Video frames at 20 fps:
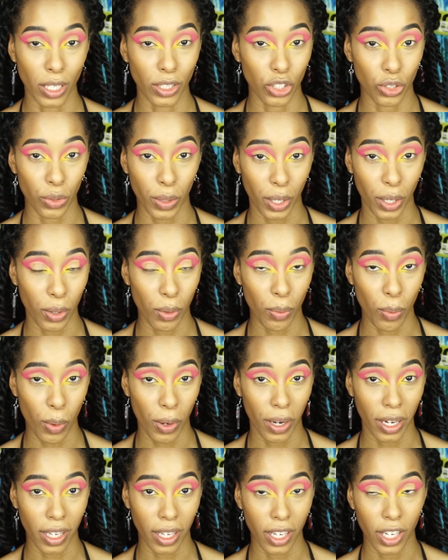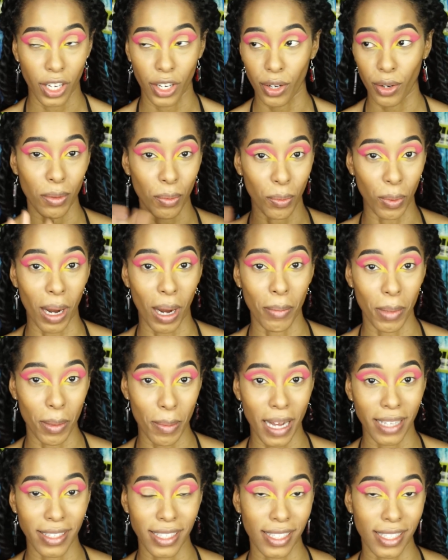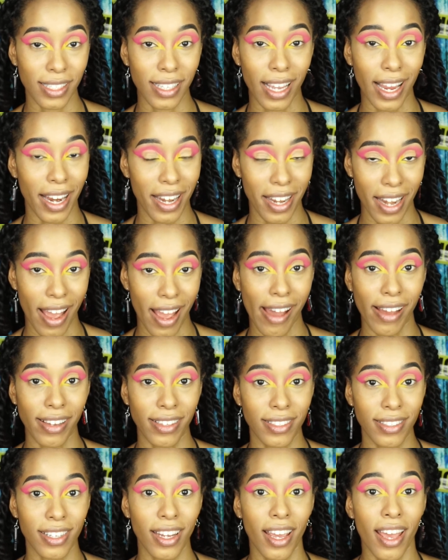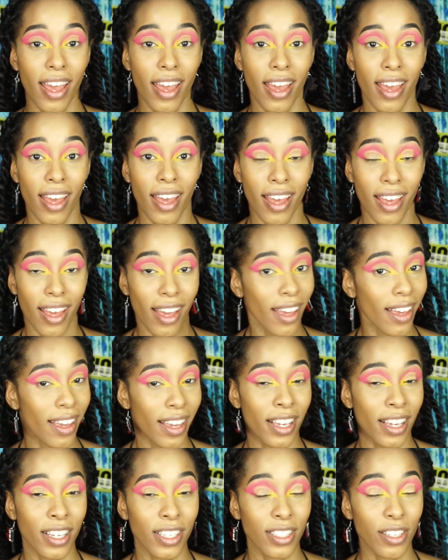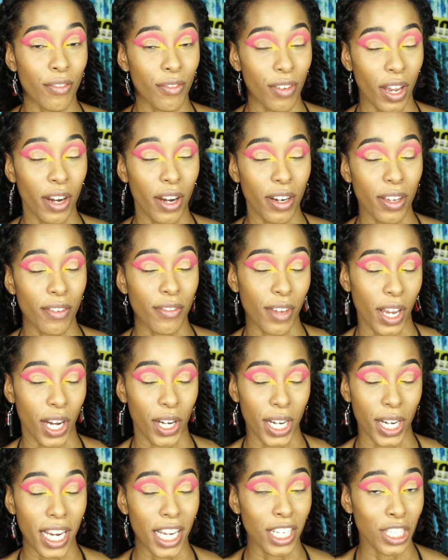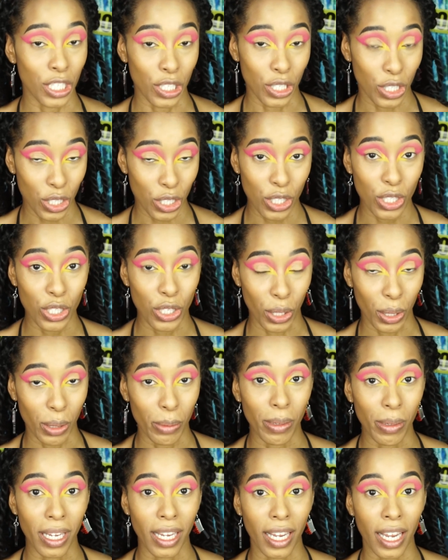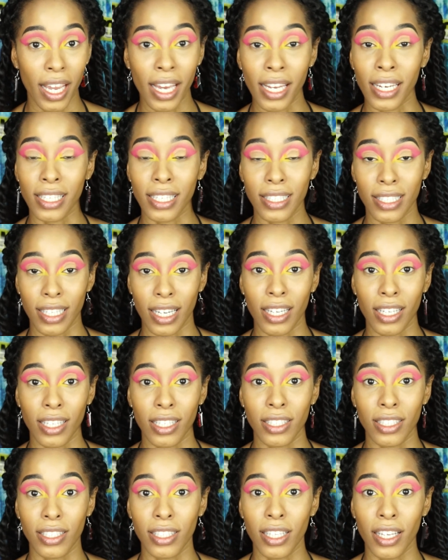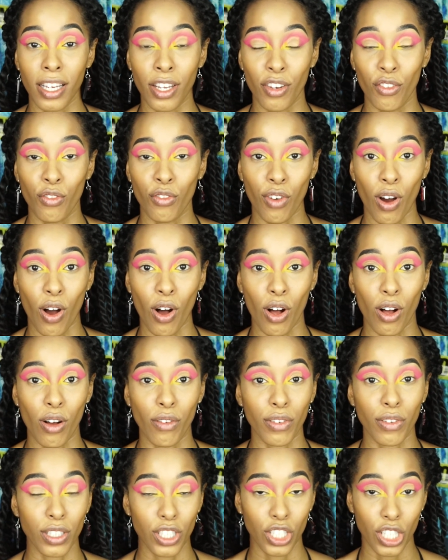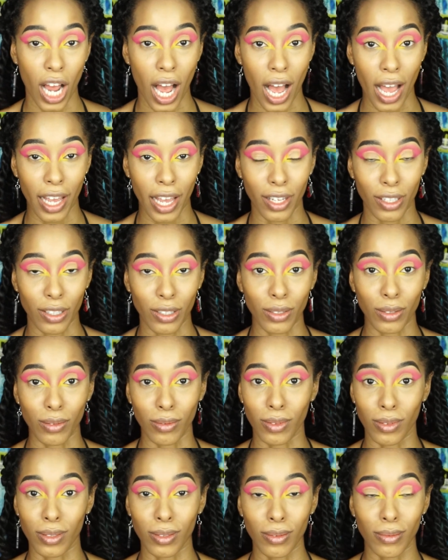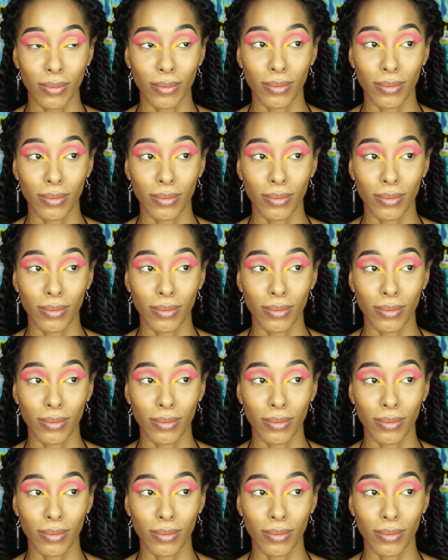Trigger warning here. What I'm about to say next is very, very disturbing and it does involve a child.